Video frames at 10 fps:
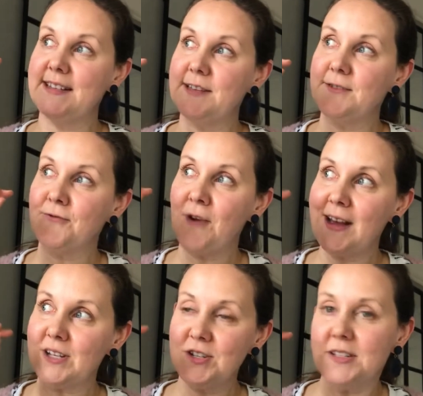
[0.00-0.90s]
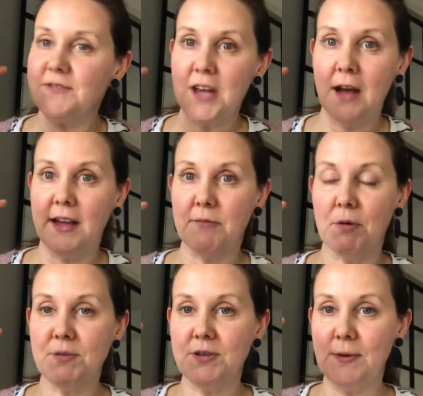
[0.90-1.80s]
this fraction of time
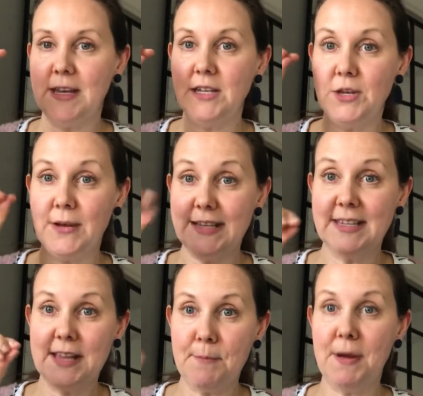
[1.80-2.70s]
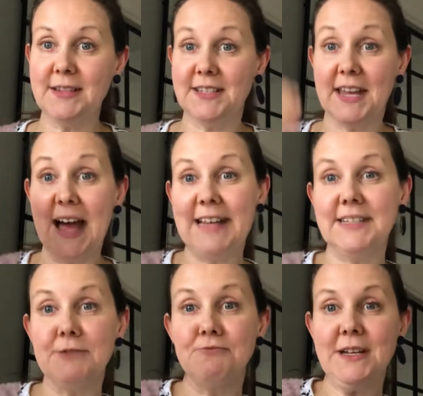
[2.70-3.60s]
between you hitting that button and
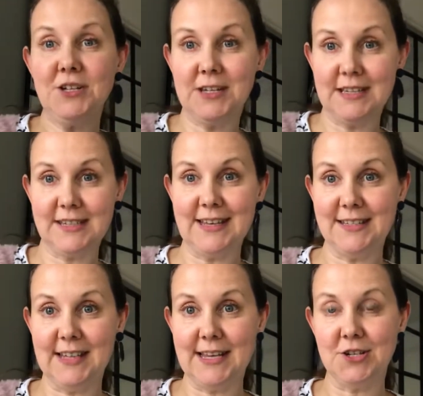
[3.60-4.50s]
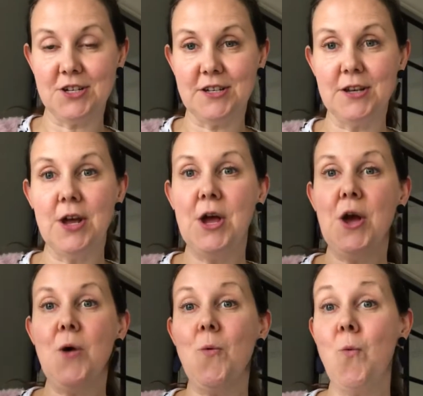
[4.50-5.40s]
it reaching its destination
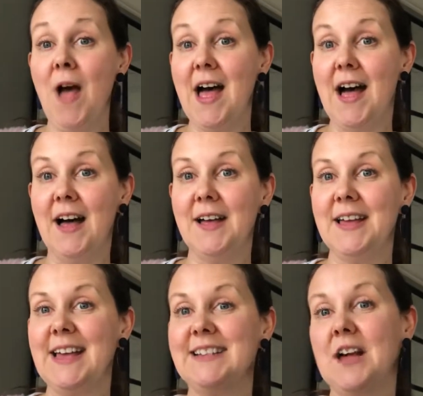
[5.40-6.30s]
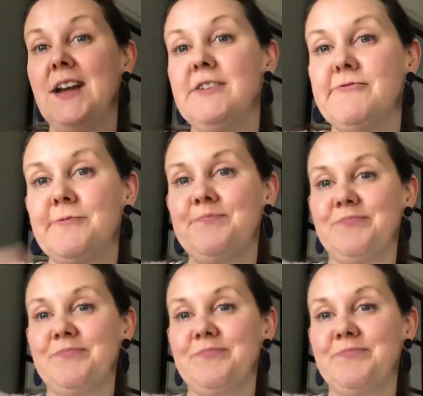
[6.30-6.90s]
where it's kind of